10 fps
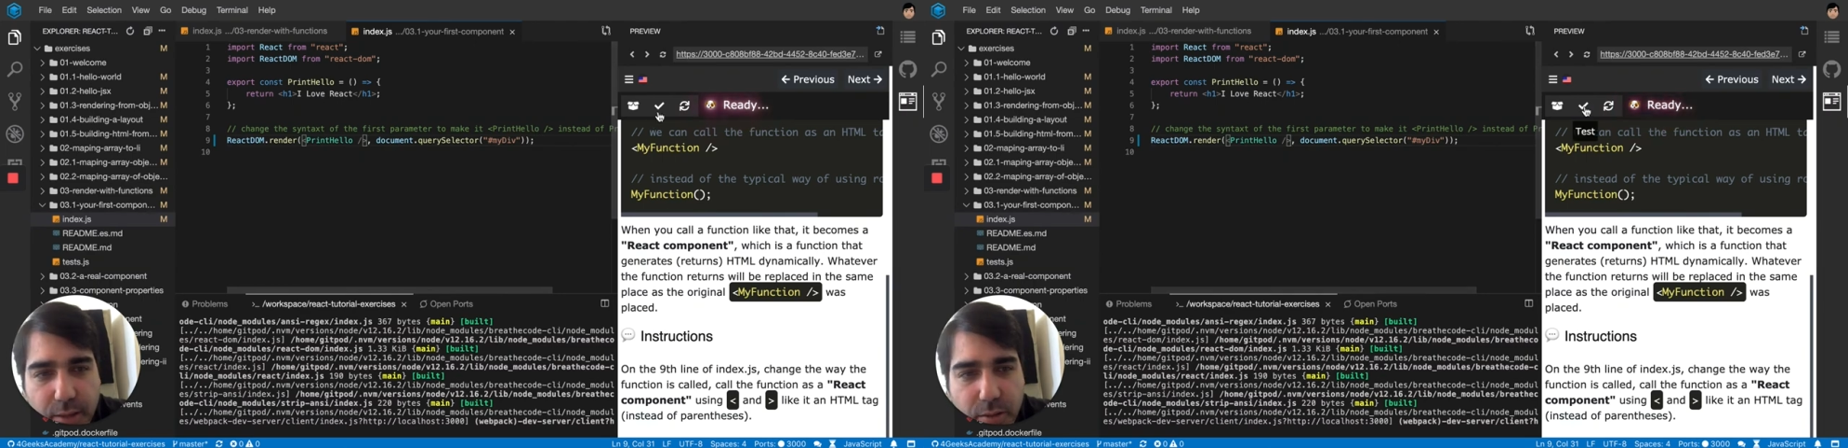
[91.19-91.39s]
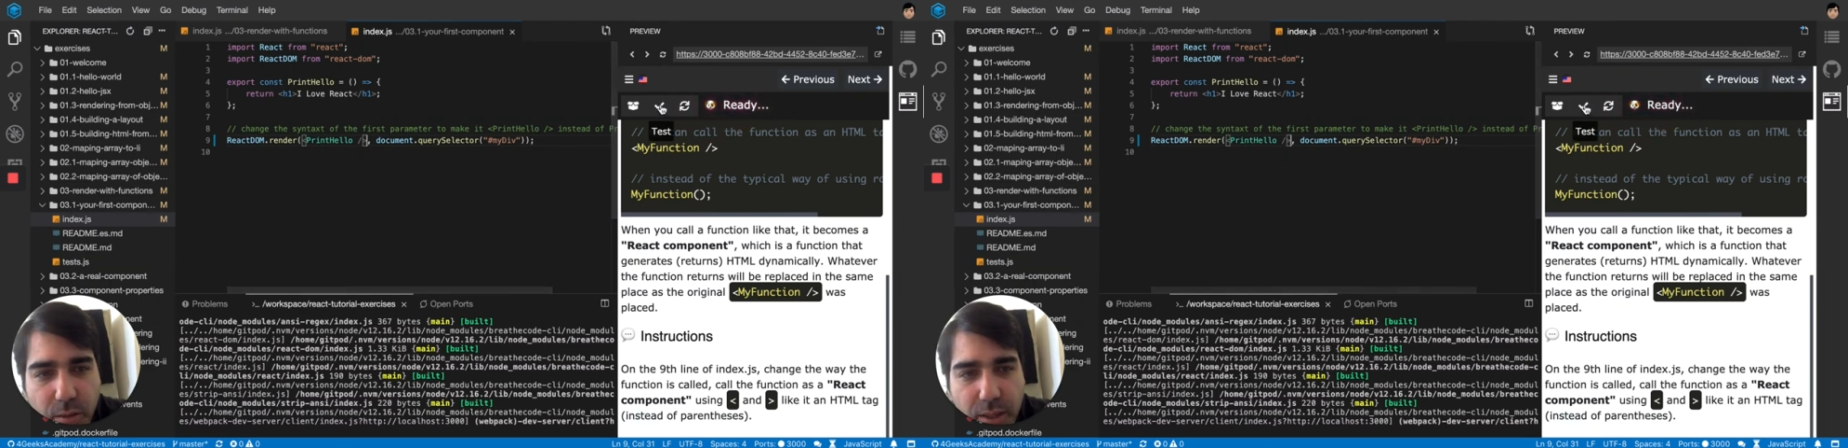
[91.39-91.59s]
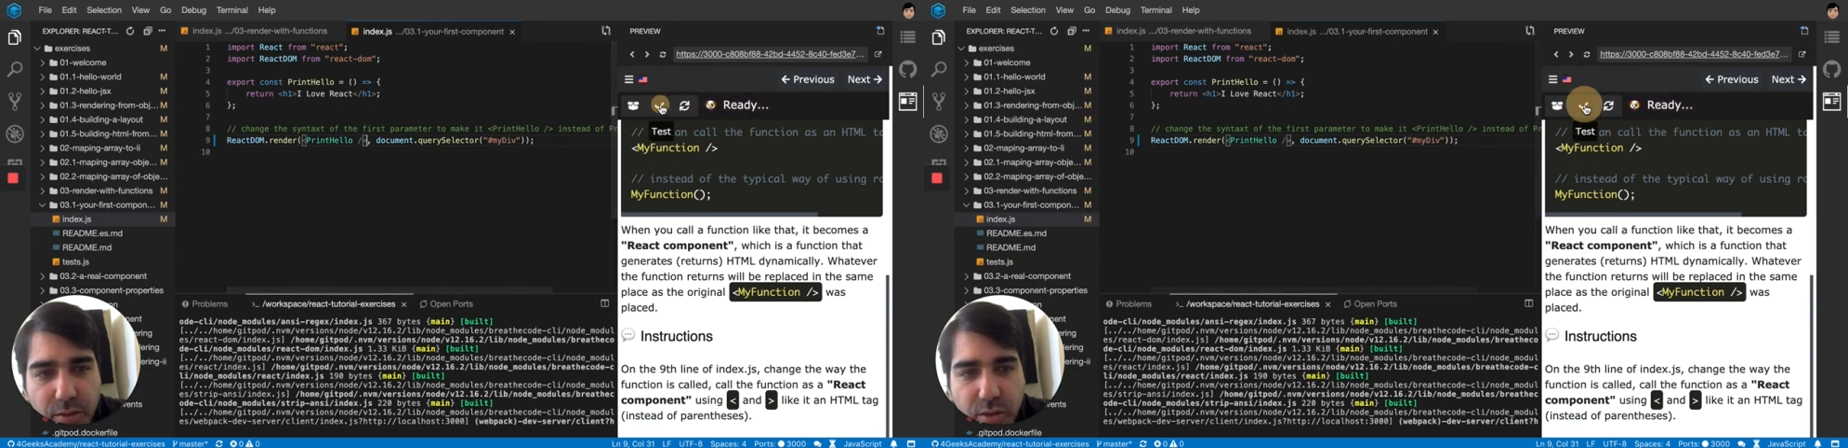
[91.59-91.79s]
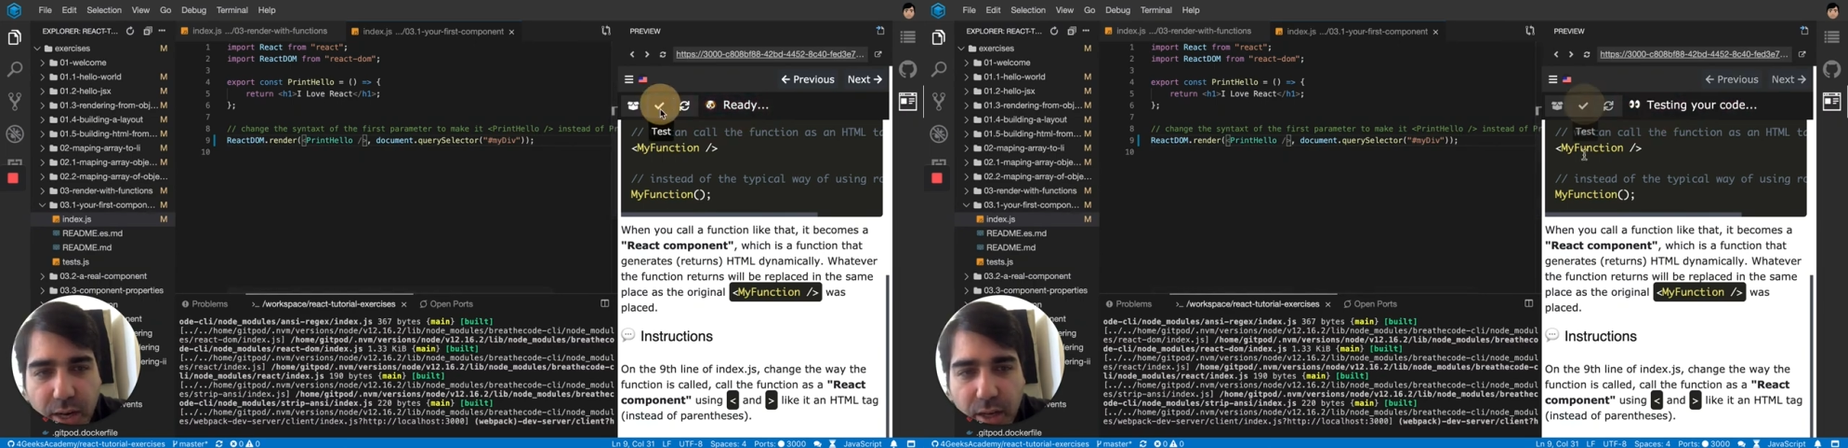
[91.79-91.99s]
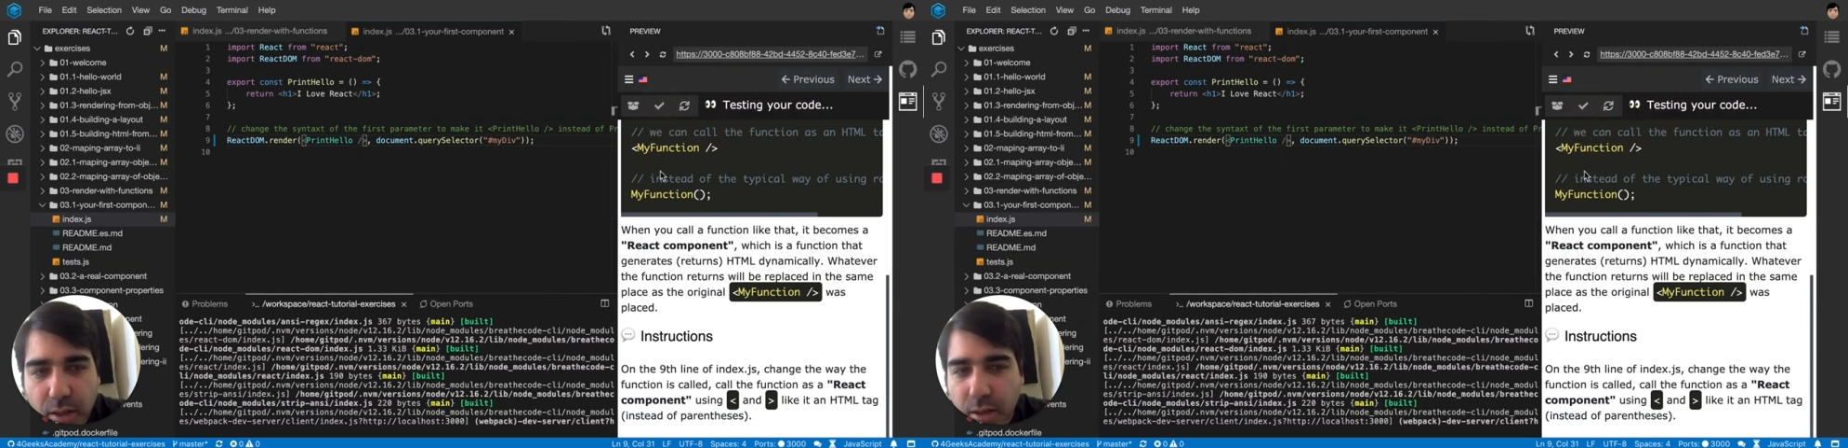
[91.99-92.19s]
So let's
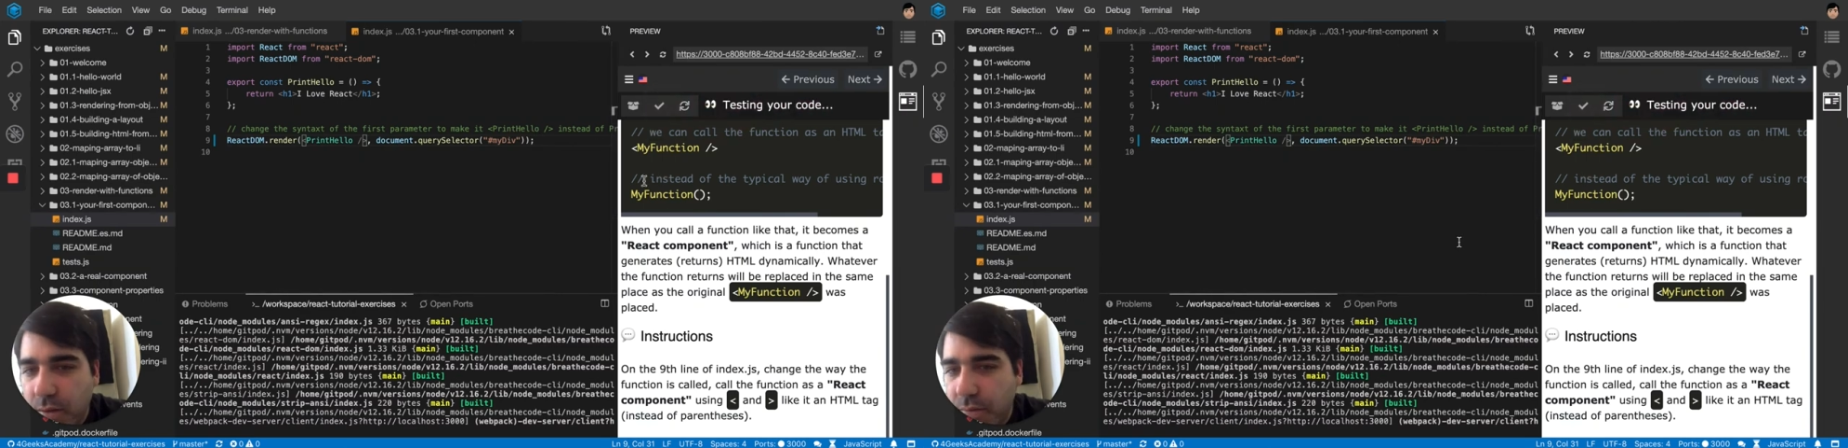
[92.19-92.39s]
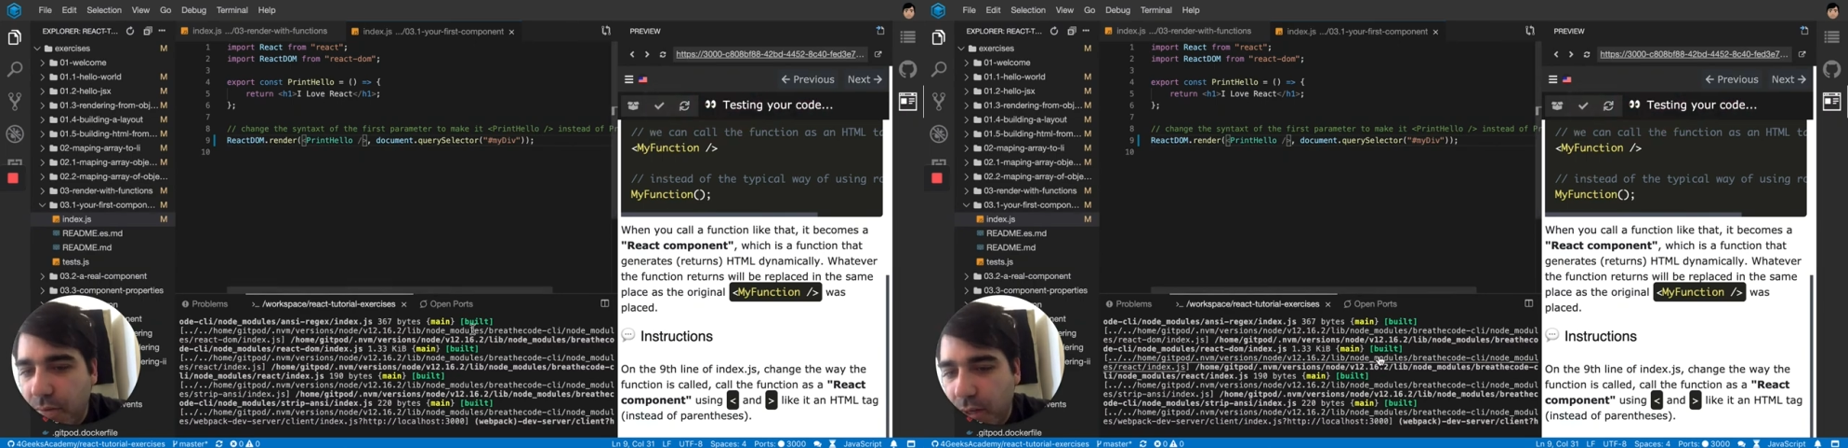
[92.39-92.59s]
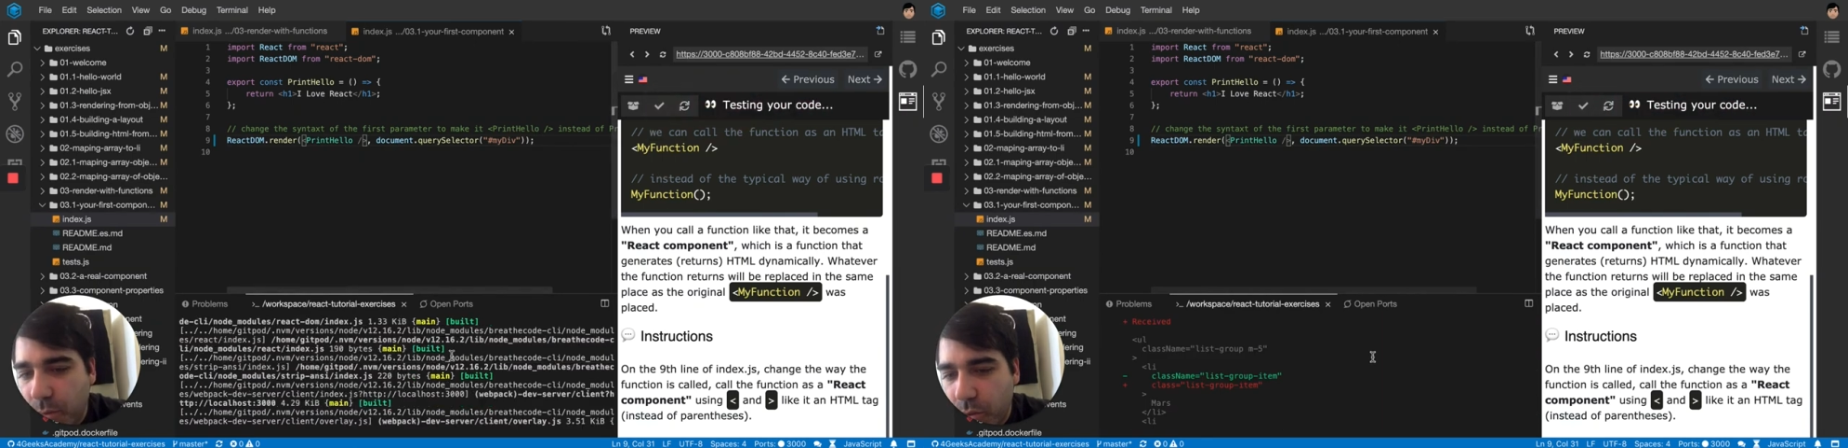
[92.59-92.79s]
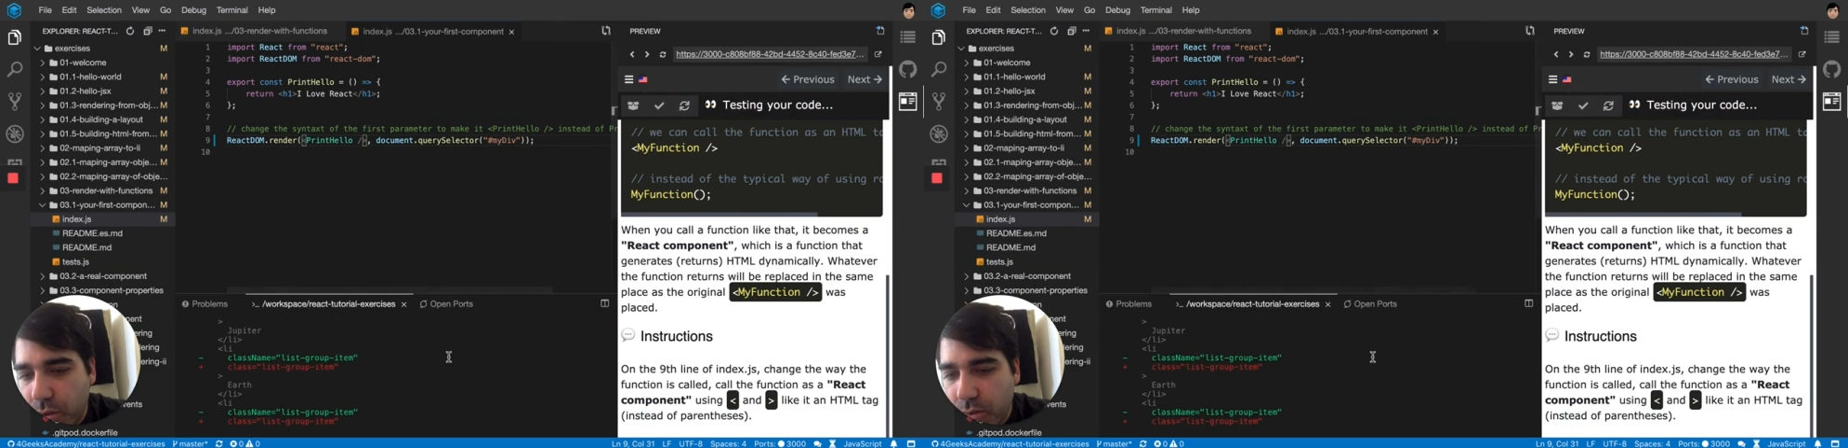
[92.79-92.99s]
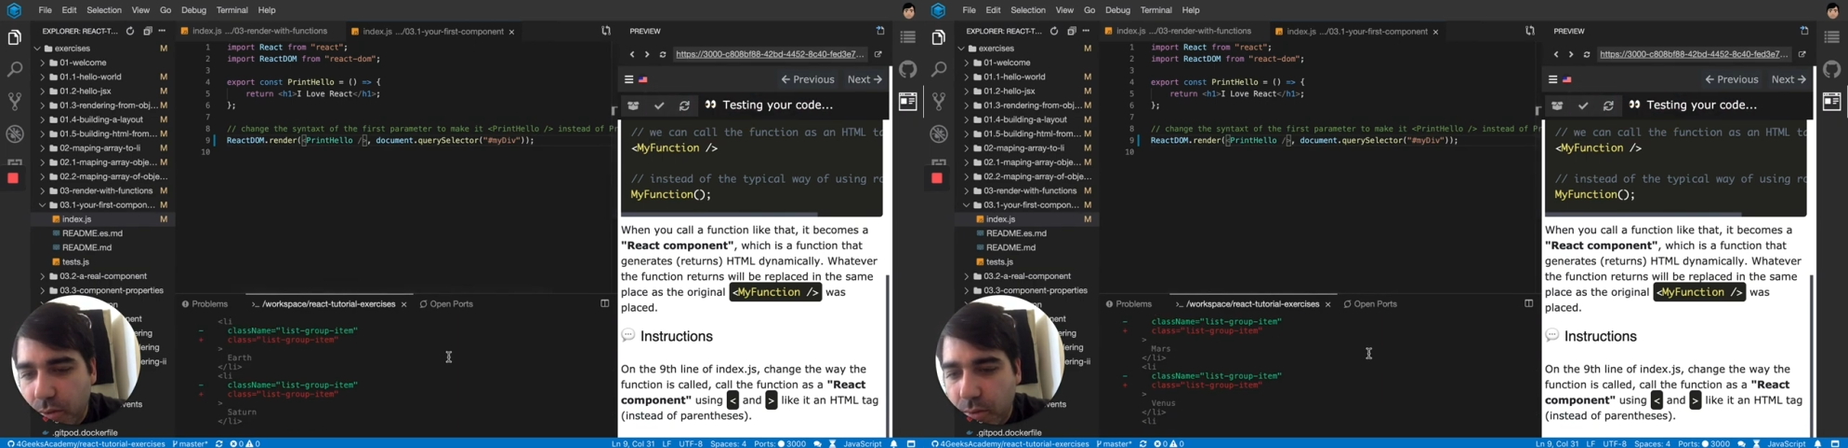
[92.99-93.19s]
try if that works.